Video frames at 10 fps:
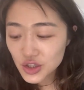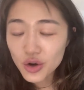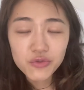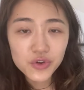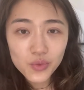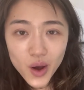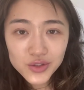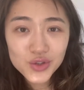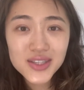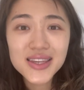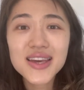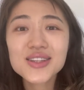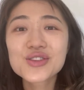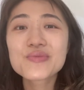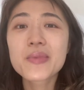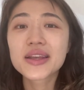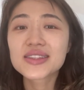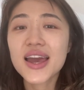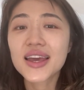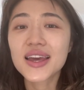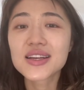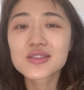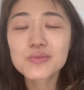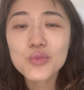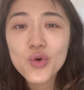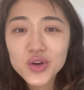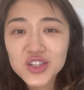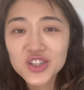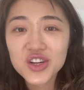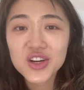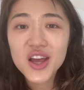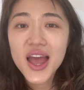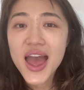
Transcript: So if you want your skin to maintain its moisture